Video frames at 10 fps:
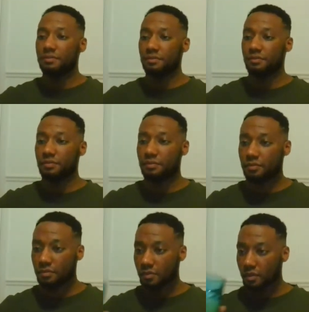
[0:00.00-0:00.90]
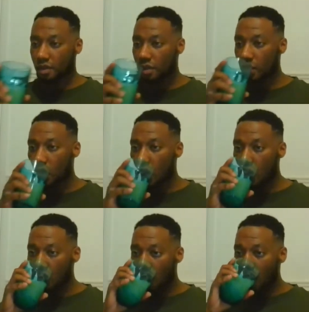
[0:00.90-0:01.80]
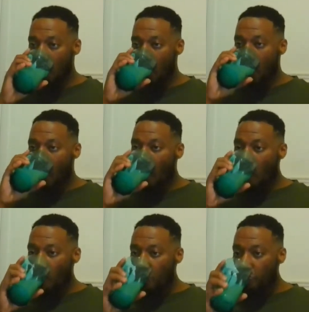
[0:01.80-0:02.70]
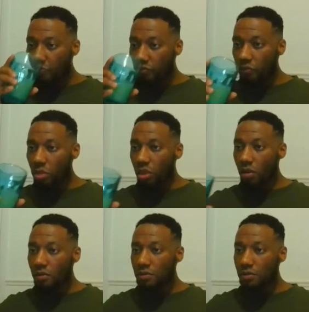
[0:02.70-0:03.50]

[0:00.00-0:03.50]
[no speech]